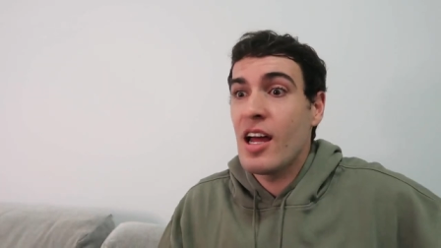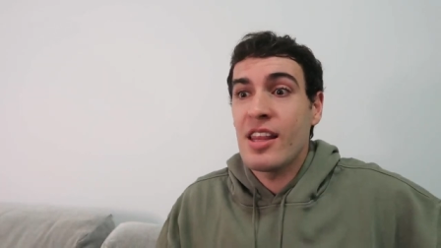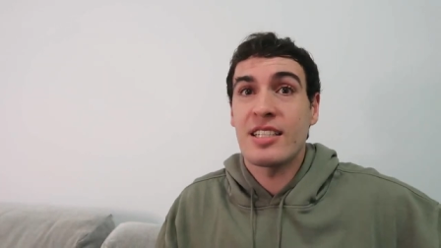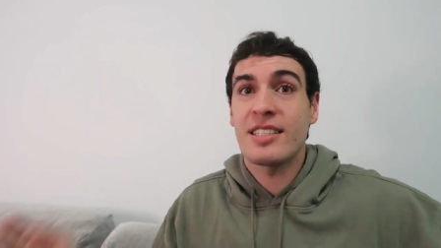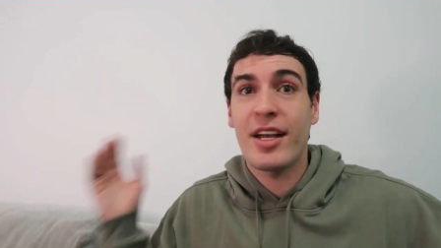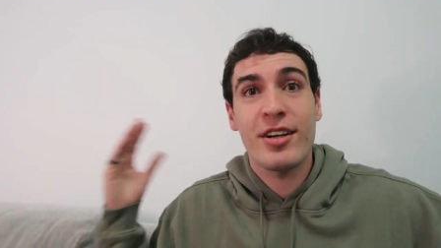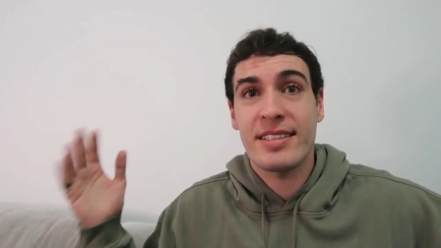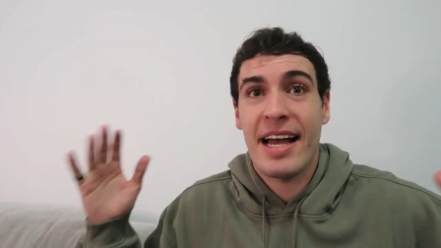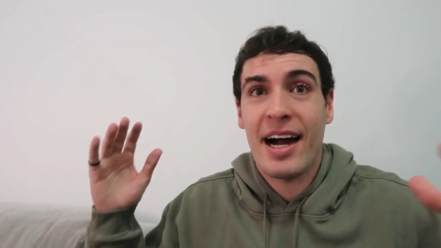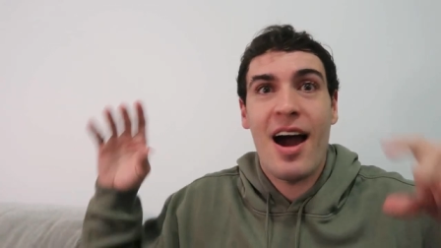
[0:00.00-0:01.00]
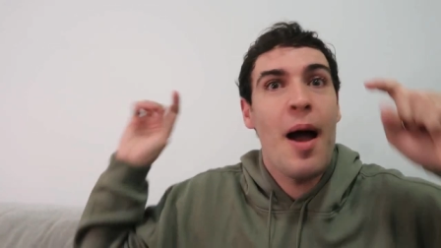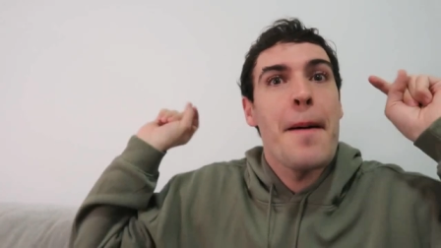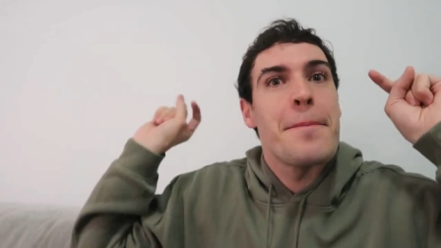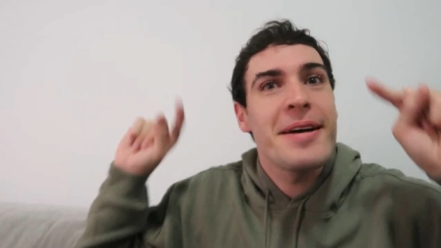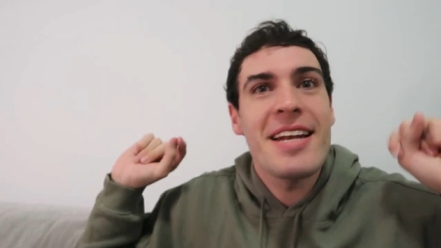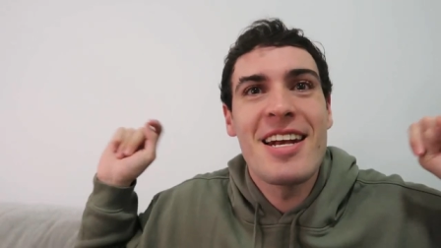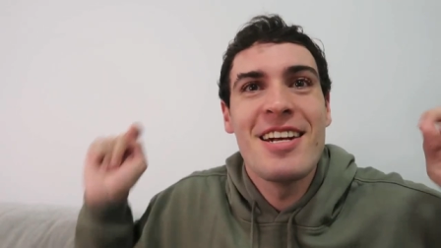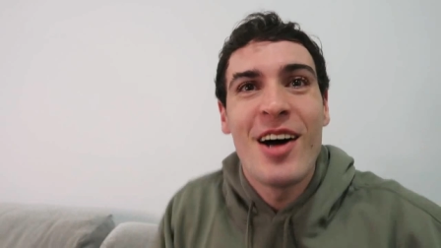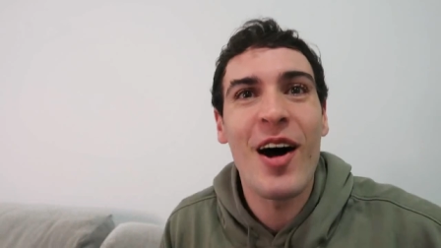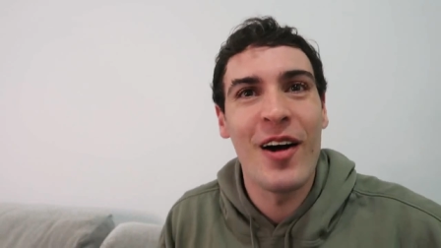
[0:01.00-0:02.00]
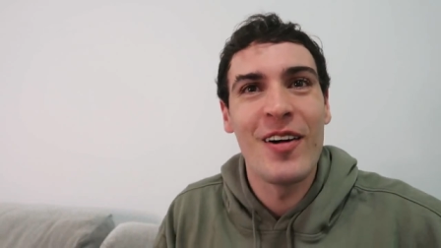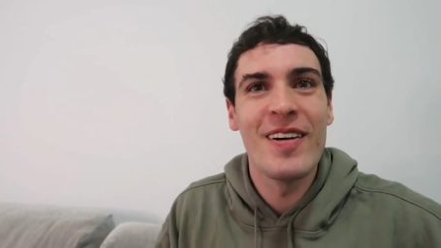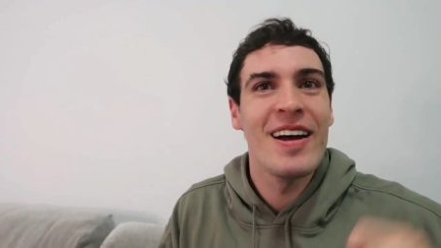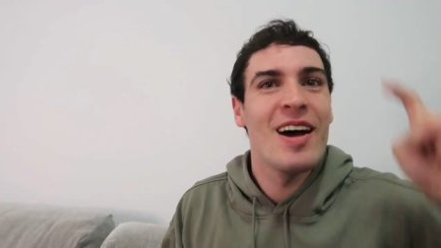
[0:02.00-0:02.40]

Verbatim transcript: The secret's out. But no.